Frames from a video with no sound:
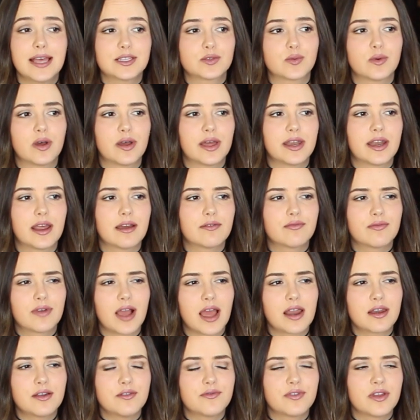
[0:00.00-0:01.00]
as well, and I
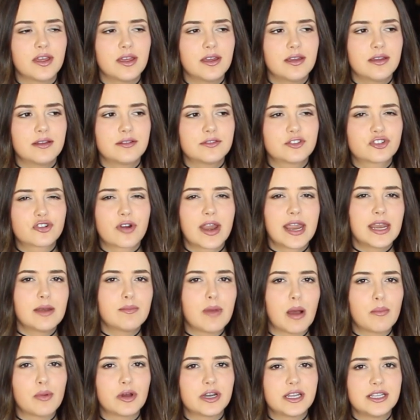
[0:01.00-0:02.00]
kind of
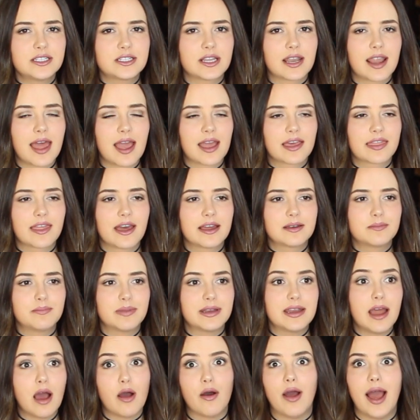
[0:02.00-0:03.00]
trained my body to like that,
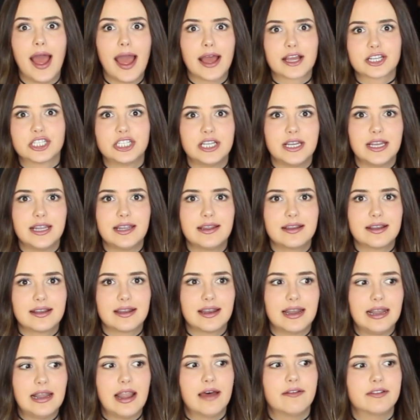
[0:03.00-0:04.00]
but now I actually
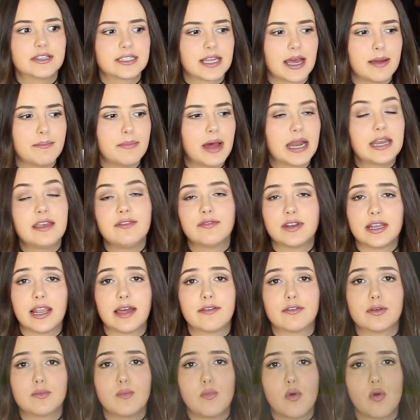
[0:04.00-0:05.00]
love it. I might even
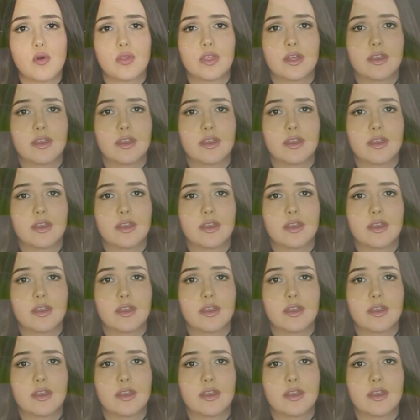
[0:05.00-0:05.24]
love it more